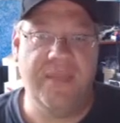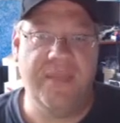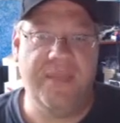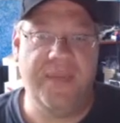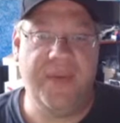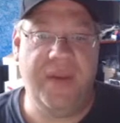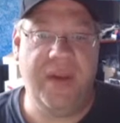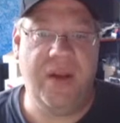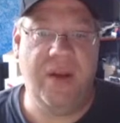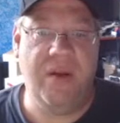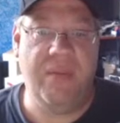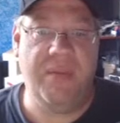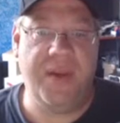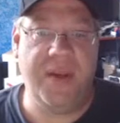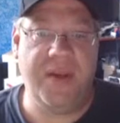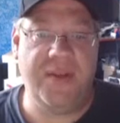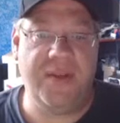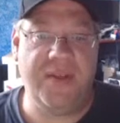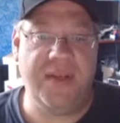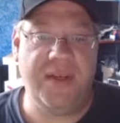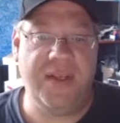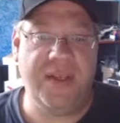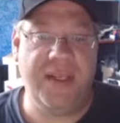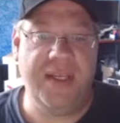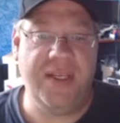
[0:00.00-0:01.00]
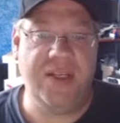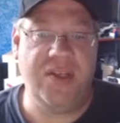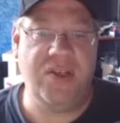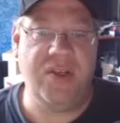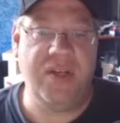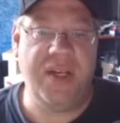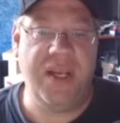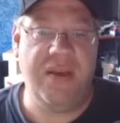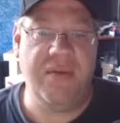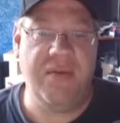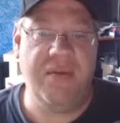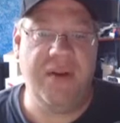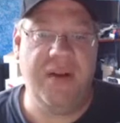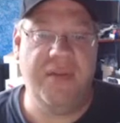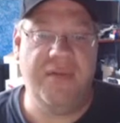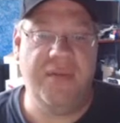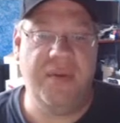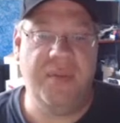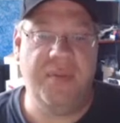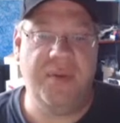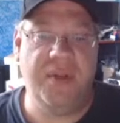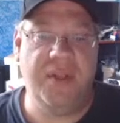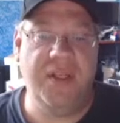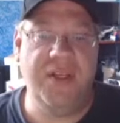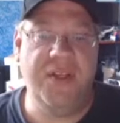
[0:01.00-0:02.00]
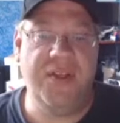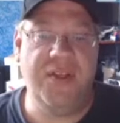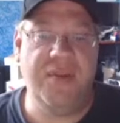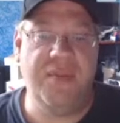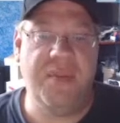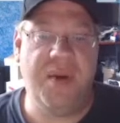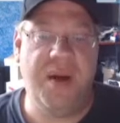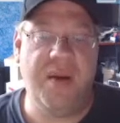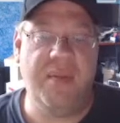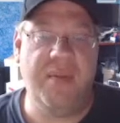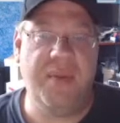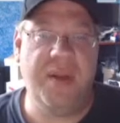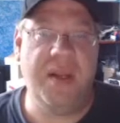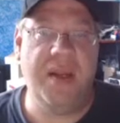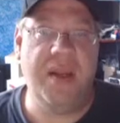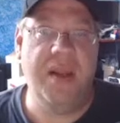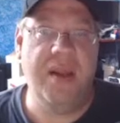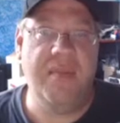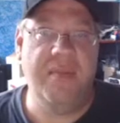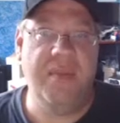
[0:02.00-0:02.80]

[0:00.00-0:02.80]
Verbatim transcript: you know, basically to get rid of a police department,